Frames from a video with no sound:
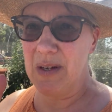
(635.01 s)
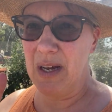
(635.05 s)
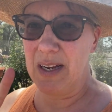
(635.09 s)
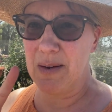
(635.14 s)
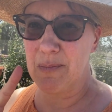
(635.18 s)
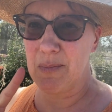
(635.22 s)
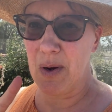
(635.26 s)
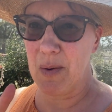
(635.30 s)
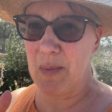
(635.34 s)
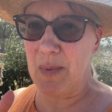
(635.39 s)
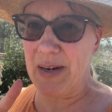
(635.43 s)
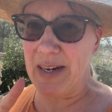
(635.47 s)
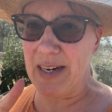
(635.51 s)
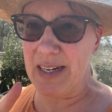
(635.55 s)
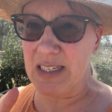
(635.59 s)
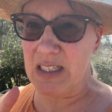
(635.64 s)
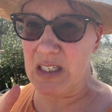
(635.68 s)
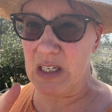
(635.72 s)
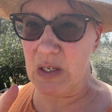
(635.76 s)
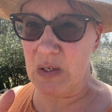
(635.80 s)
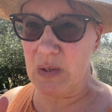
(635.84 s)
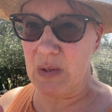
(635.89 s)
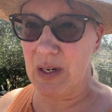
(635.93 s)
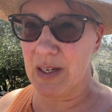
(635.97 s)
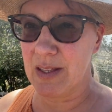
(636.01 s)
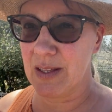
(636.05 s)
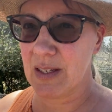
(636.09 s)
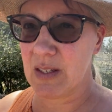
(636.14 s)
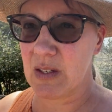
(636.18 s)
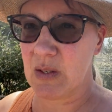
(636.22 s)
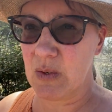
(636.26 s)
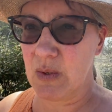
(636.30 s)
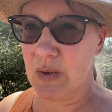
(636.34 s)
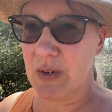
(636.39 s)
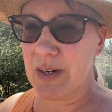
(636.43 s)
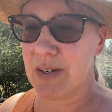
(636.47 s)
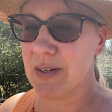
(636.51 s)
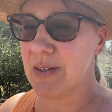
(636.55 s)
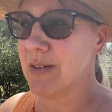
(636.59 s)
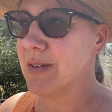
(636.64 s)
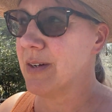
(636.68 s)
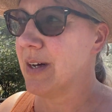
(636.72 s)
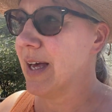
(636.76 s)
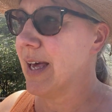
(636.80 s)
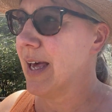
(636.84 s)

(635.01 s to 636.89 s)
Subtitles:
I'd probably need to look at the soil.